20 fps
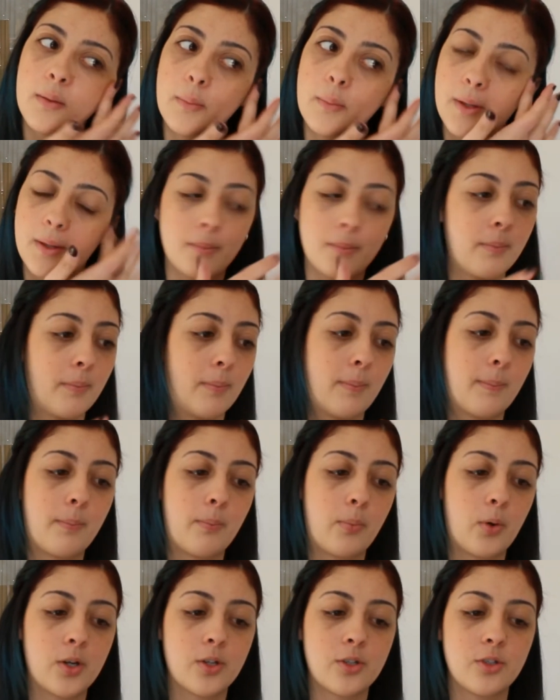But the
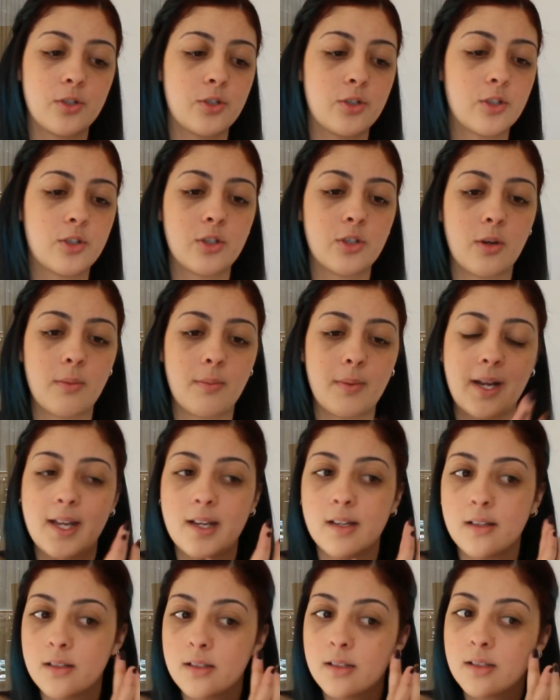brushes just don't
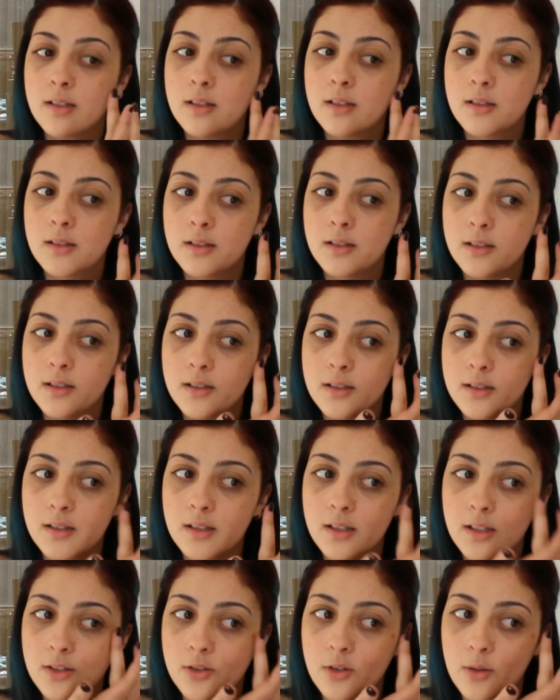blend.
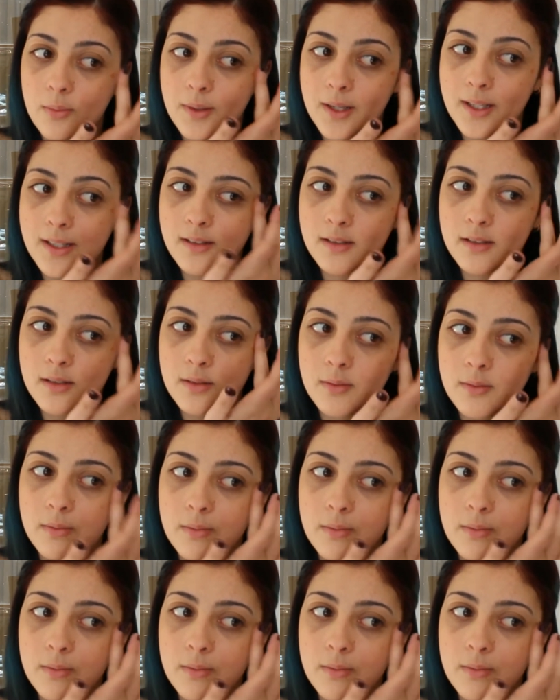It does not blend.